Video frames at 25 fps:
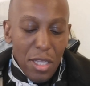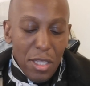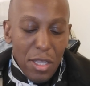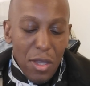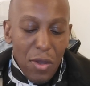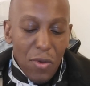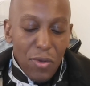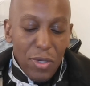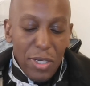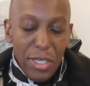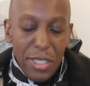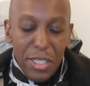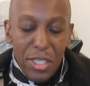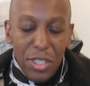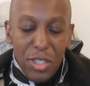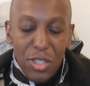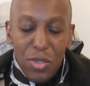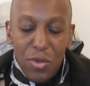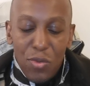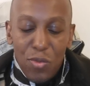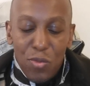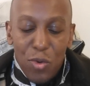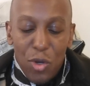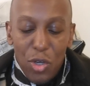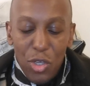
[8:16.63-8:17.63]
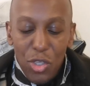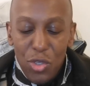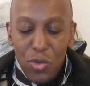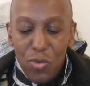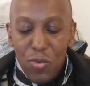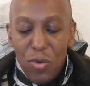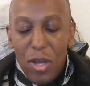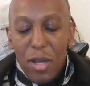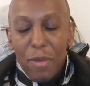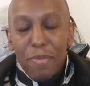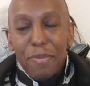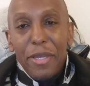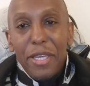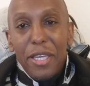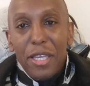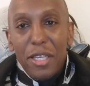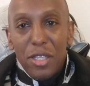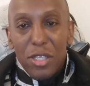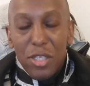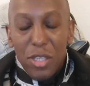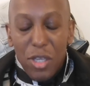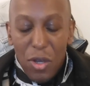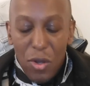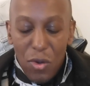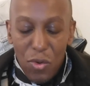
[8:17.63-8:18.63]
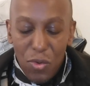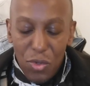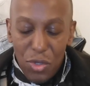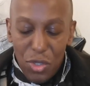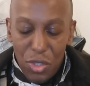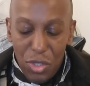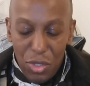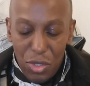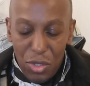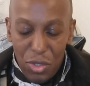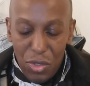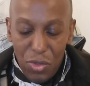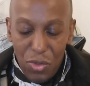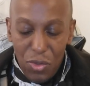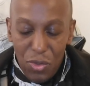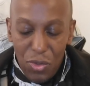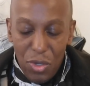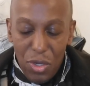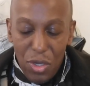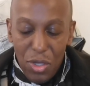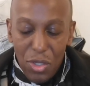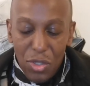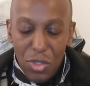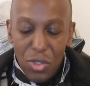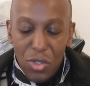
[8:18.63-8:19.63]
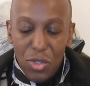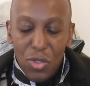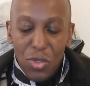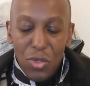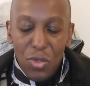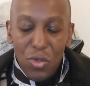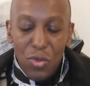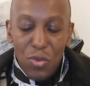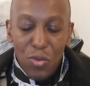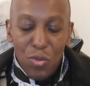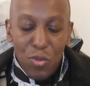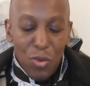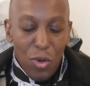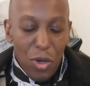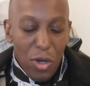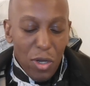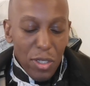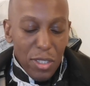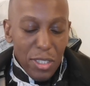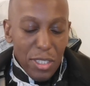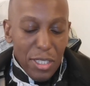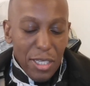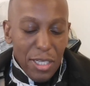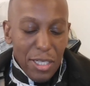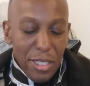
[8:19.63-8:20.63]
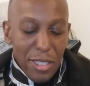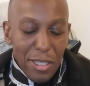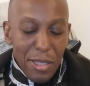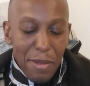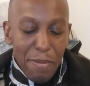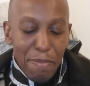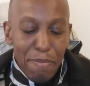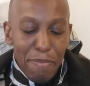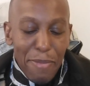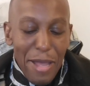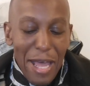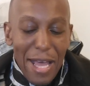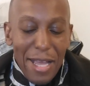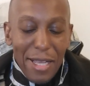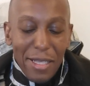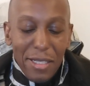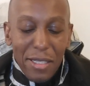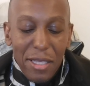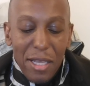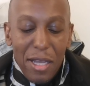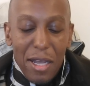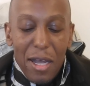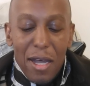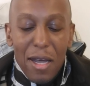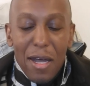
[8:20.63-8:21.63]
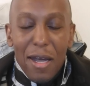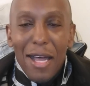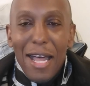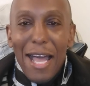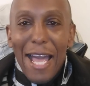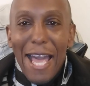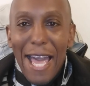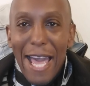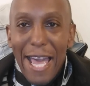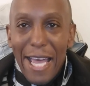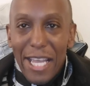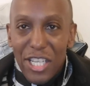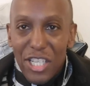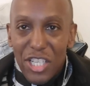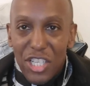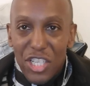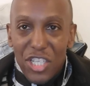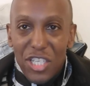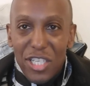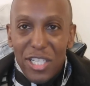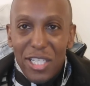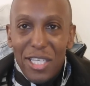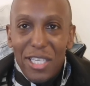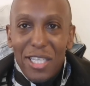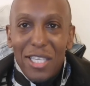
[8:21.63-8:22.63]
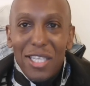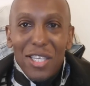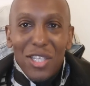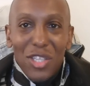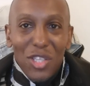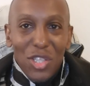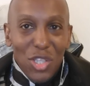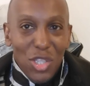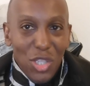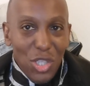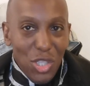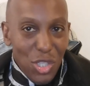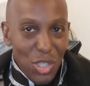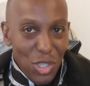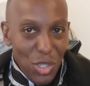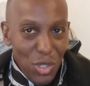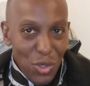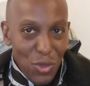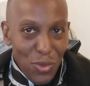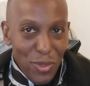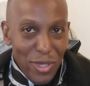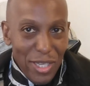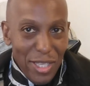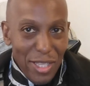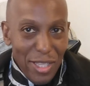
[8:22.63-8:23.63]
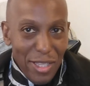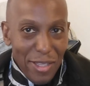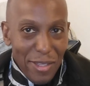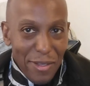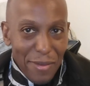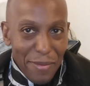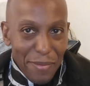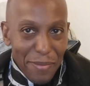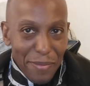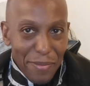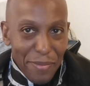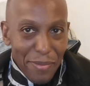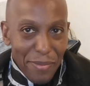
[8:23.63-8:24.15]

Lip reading: Don't listen to what you are being told to do. Do what the banks are actually doing.